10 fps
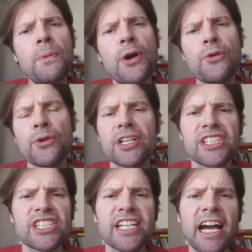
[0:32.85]
are on a
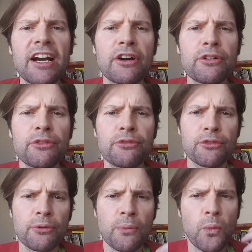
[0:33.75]
scale
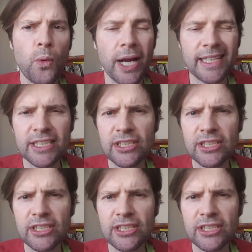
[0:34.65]
from 1